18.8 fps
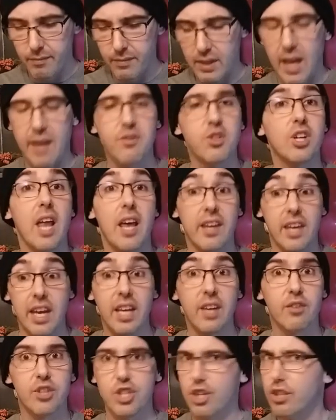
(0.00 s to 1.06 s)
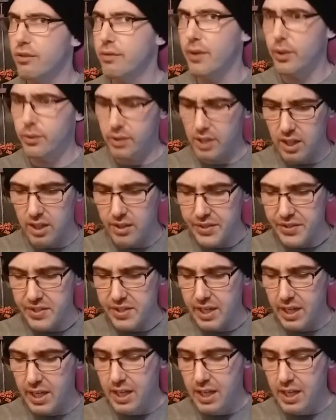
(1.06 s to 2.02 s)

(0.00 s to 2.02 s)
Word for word: after not getting return phone calls.